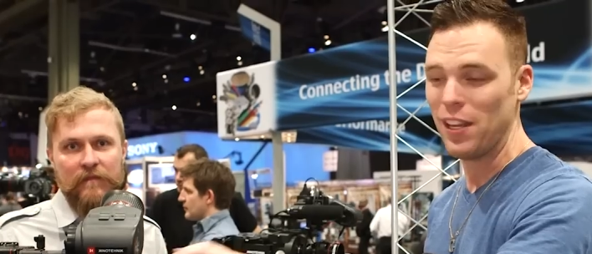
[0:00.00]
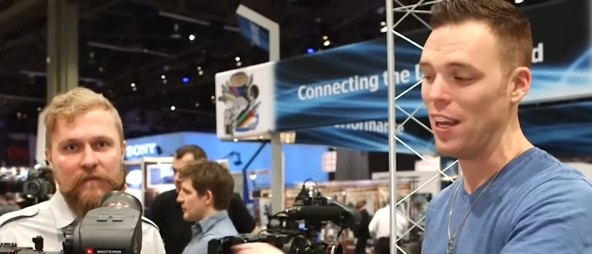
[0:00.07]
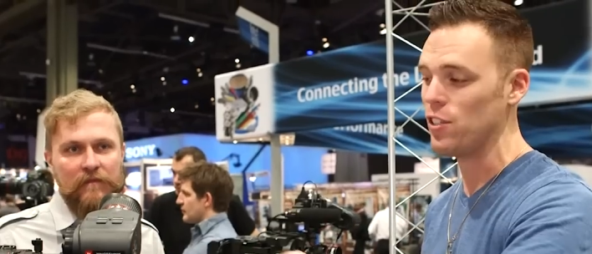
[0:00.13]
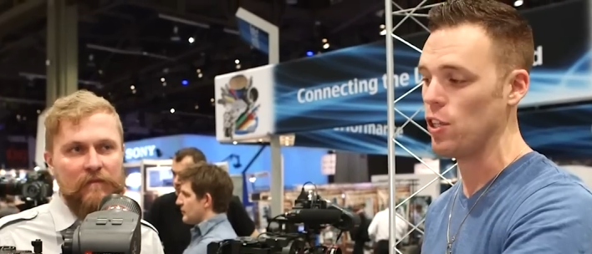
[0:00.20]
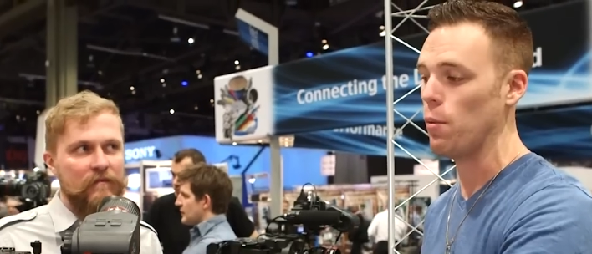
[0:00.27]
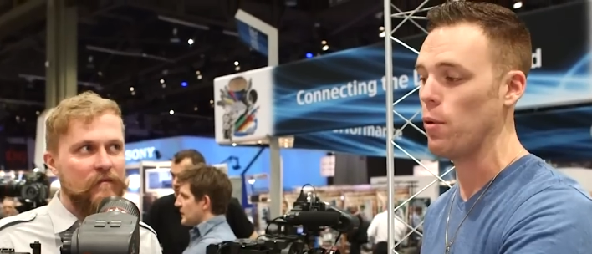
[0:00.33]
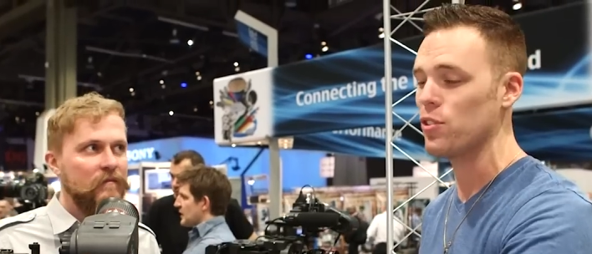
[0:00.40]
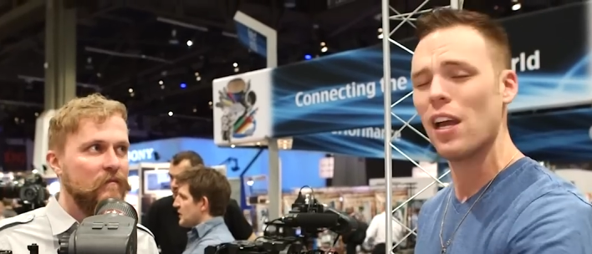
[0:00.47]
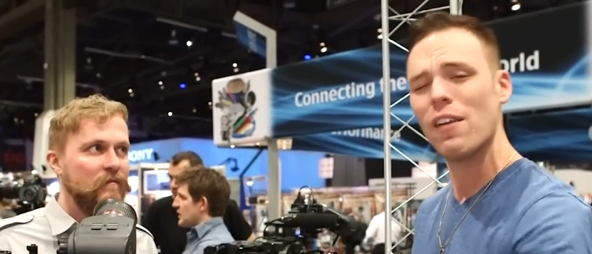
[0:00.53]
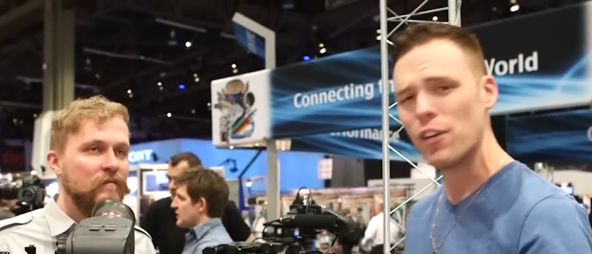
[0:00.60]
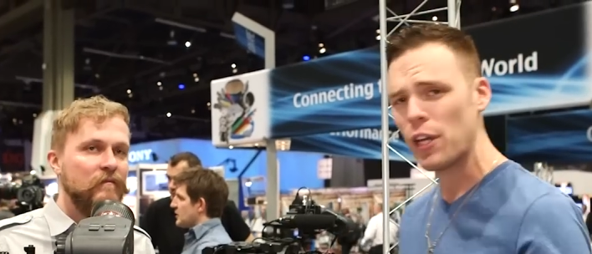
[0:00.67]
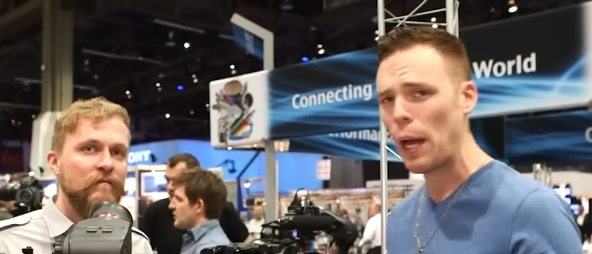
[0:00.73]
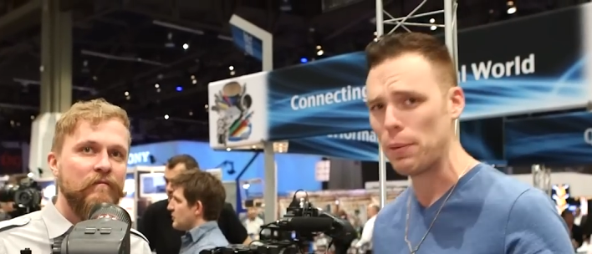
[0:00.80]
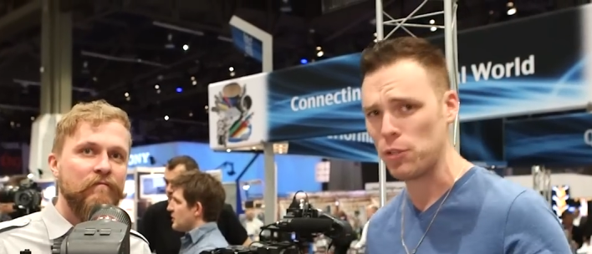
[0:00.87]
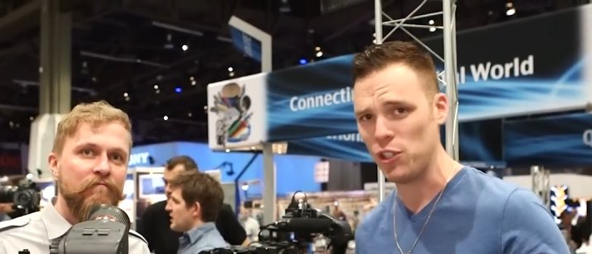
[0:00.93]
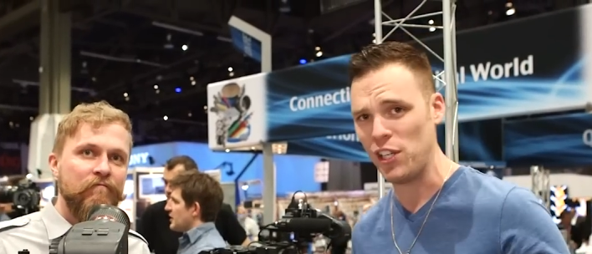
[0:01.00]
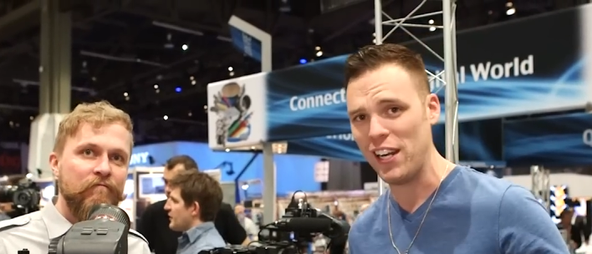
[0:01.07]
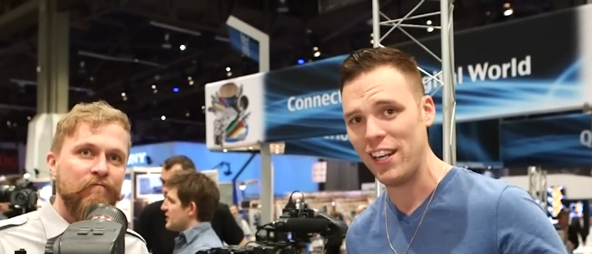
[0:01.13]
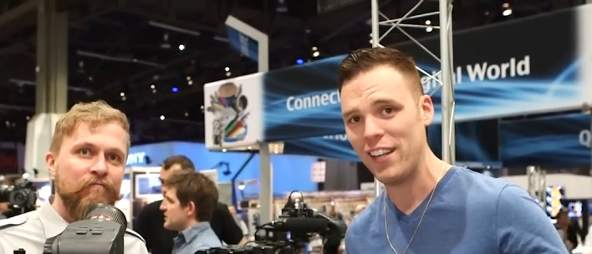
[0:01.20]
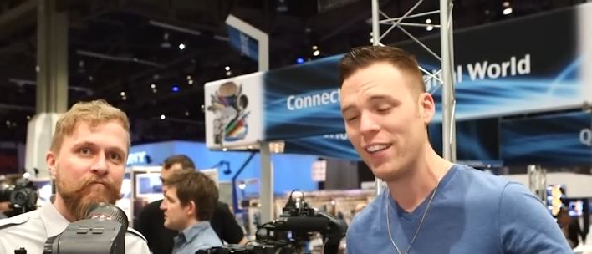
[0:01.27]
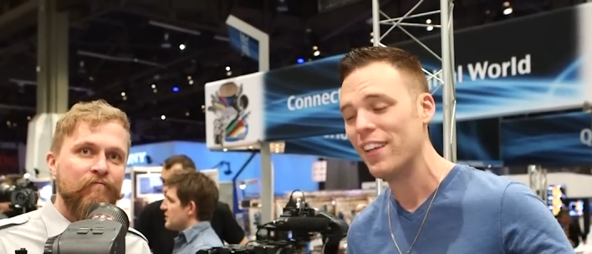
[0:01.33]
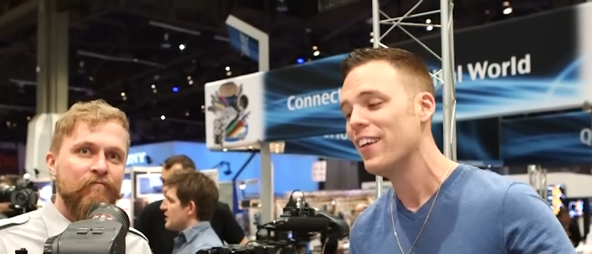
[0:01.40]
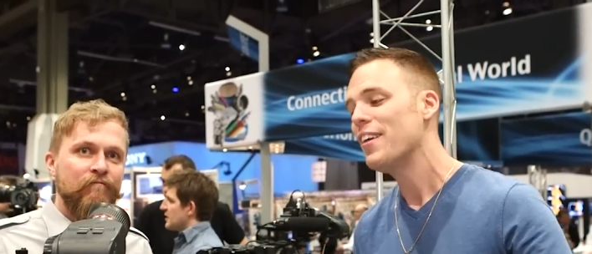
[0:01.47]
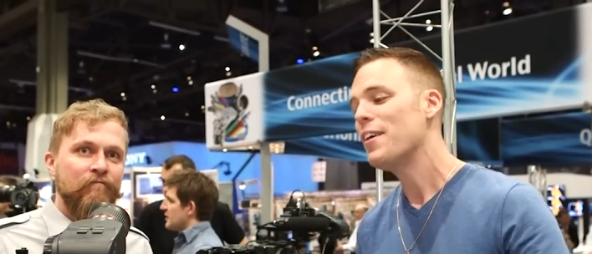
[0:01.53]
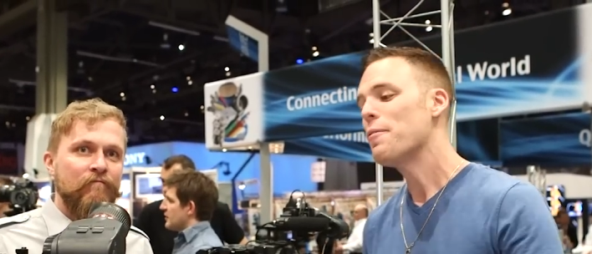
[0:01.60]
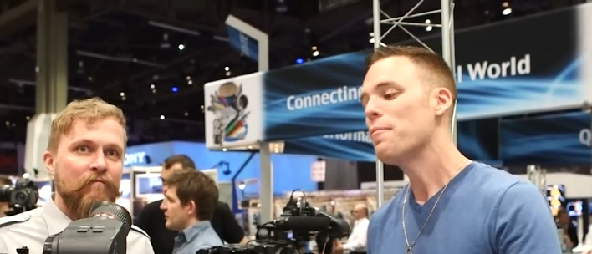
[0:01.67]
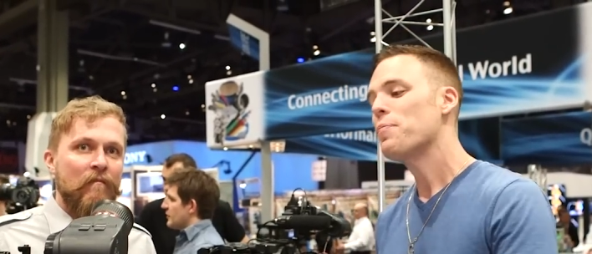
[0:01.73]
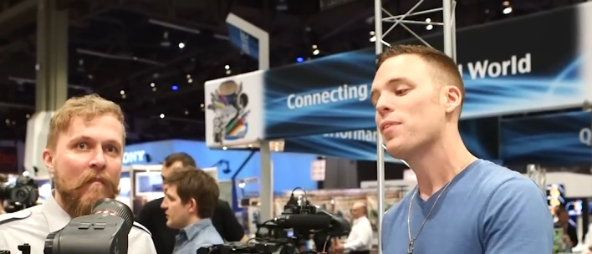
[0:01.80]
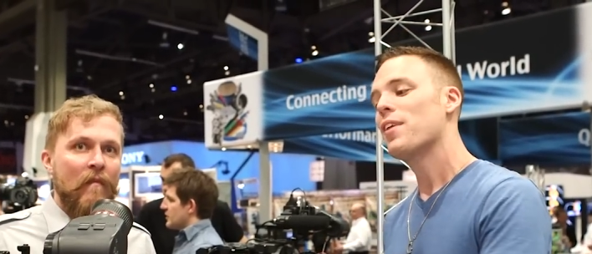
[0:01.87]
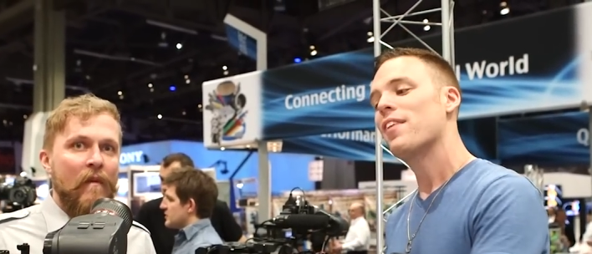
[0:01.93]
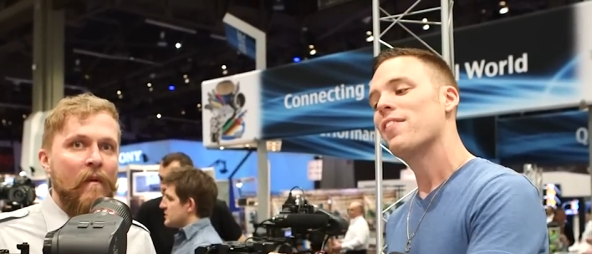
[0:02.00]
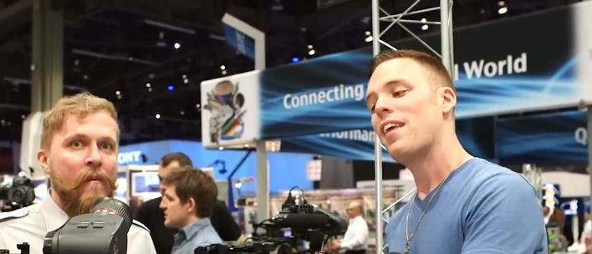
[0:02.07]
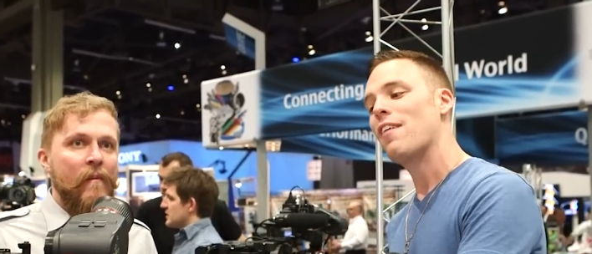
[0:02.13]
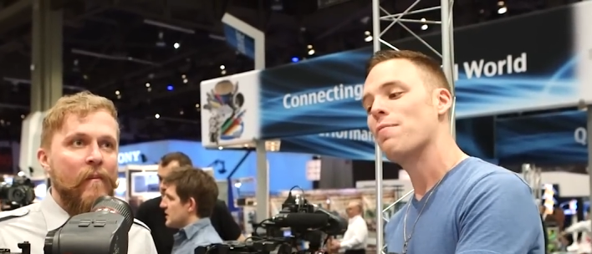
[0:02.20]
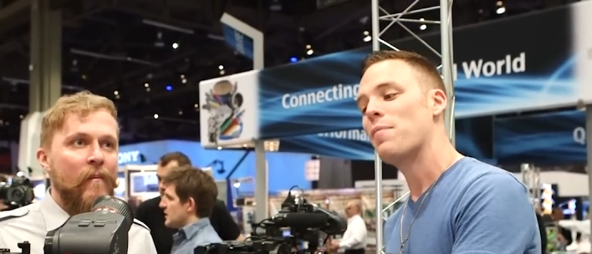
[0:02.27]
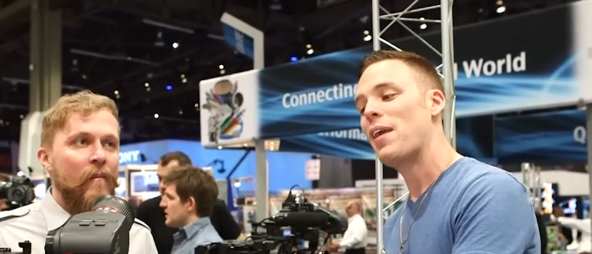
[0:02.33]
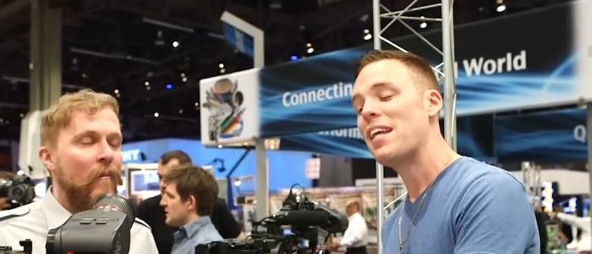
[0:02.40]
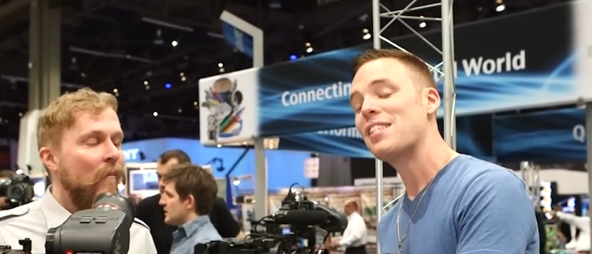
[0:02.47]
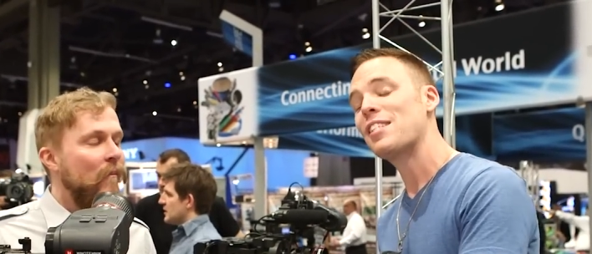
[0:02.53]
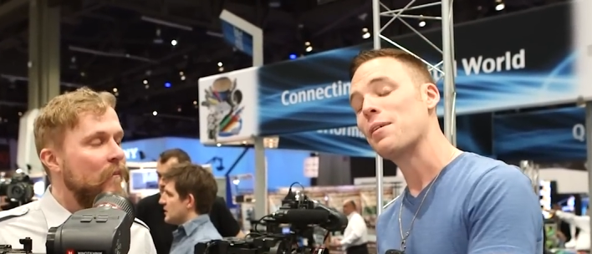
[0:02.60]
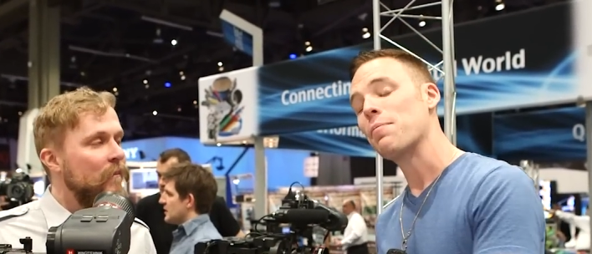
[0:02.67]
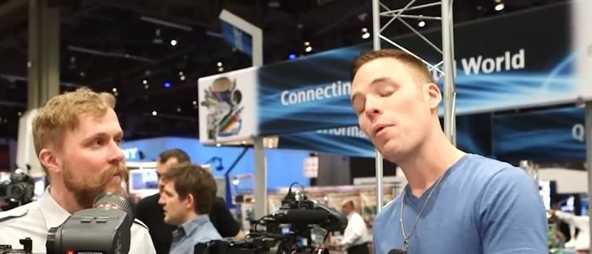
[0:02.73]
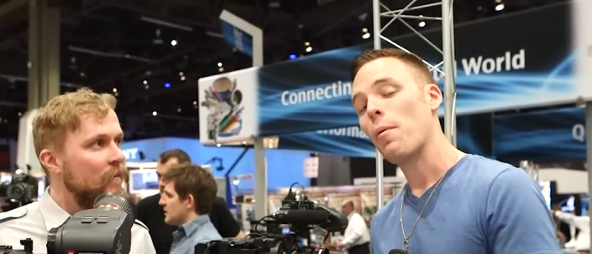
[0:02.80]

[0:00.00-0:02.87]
Speaker 1: It has almost every option in it. They've made some